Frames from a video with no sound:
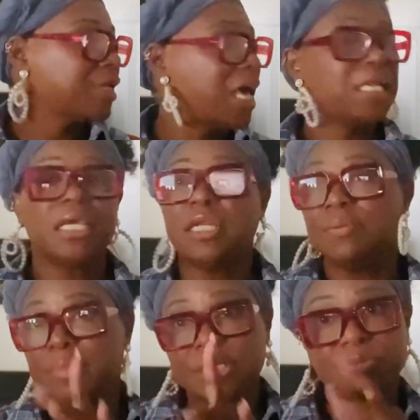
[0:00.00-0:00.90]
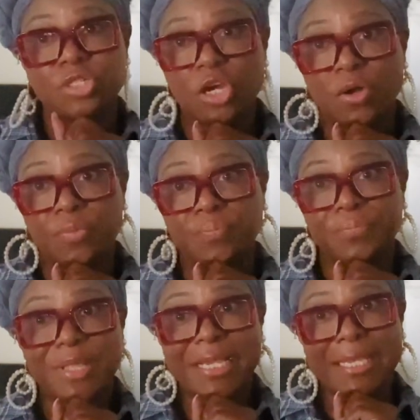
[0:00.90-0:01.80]
i can't even mess with y'all
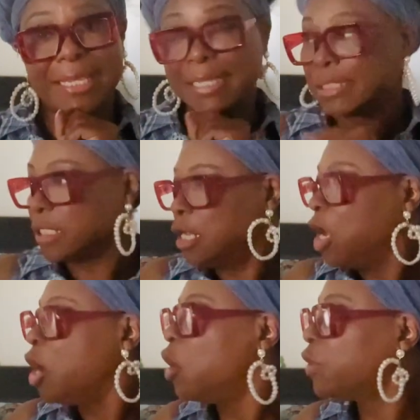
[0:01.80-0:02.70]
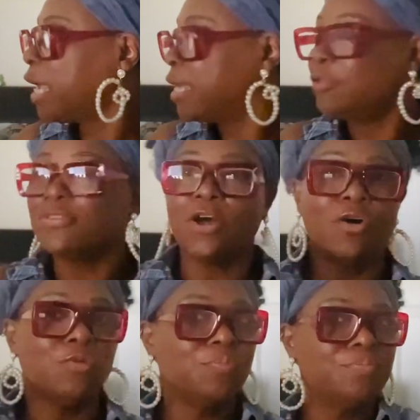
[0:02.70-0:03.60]
i can't okay
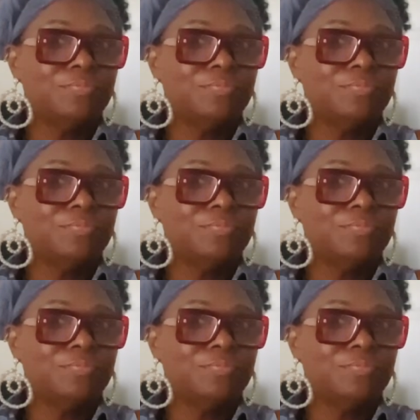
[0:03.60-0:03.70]
so